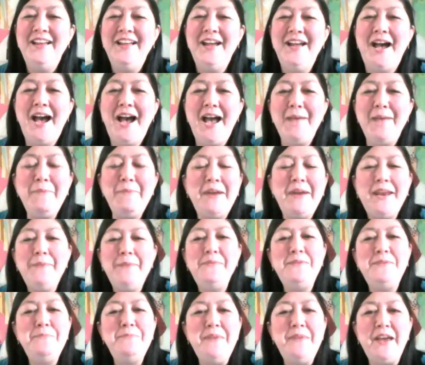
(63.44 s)
Hi, my name
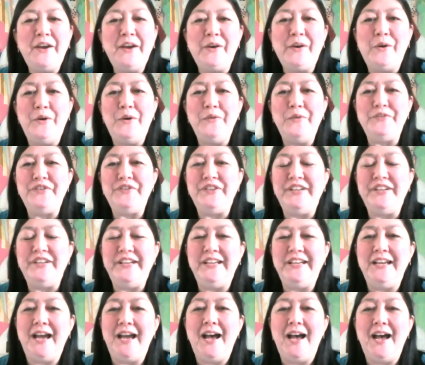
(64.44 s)
is Mieko
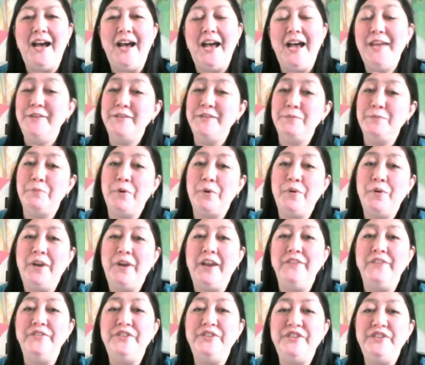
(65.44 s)
Ouchi. I use the
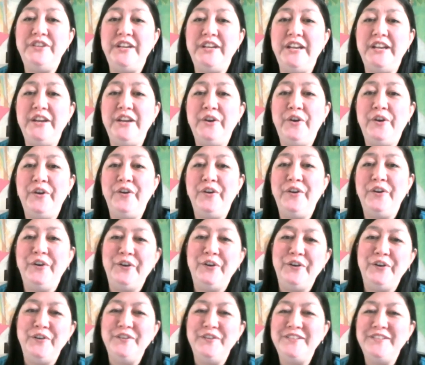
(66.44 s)
pronoun she, her,
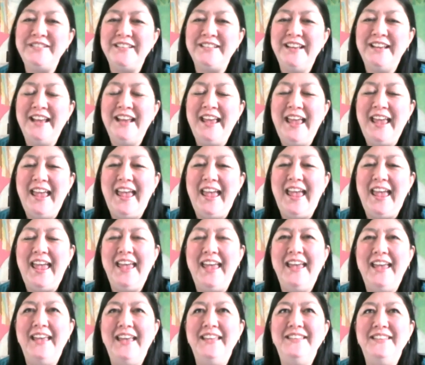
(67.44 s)
hers.
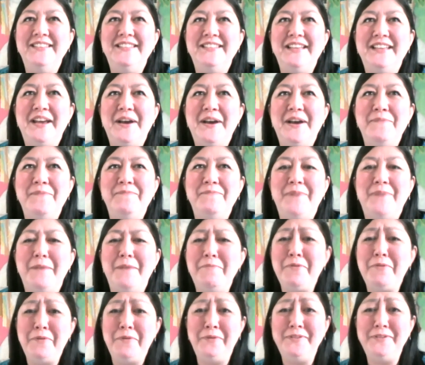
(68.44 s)
And I'm
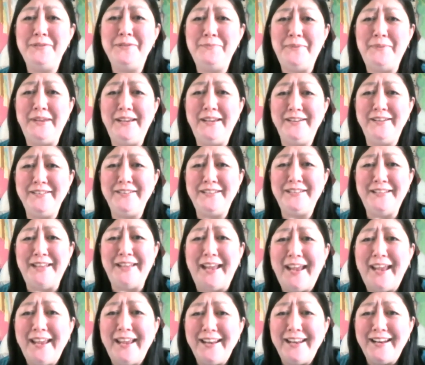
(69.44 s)
thrilled to be here
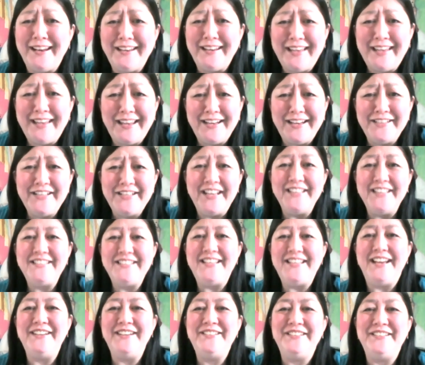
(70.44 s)
today and get a chance
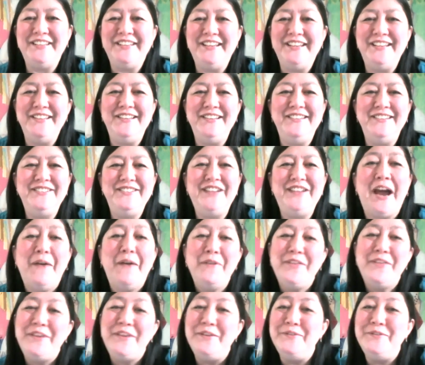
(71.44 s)
to actually chat
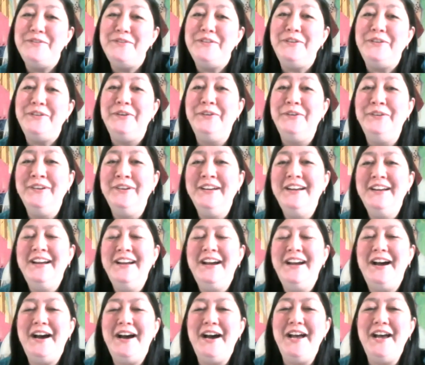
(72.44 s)
with you two
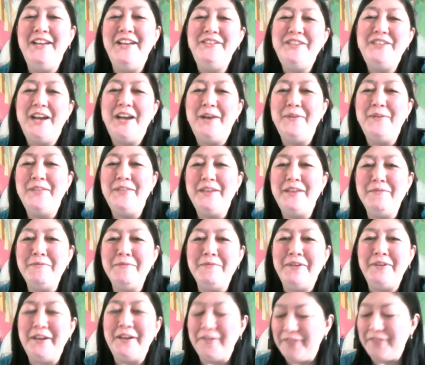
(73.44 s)
and chat with
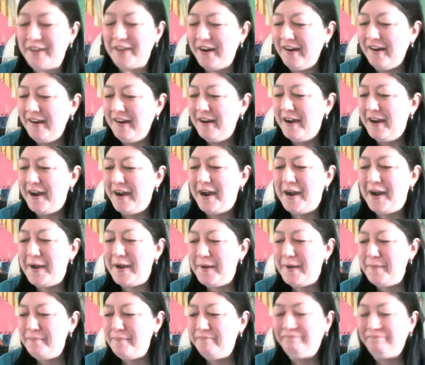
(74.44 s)
everyone out there.
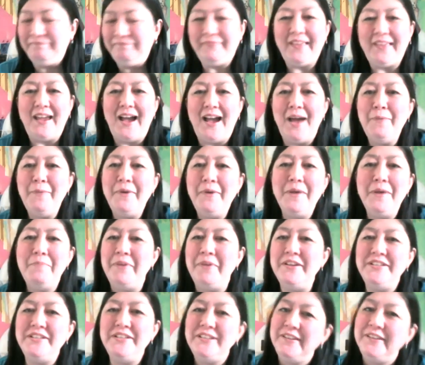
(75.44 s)
I wear a
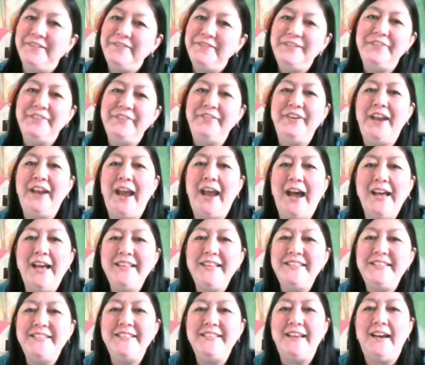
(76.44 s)
bunch of different
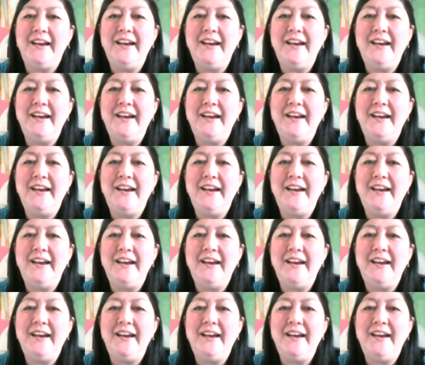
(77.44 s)
hats.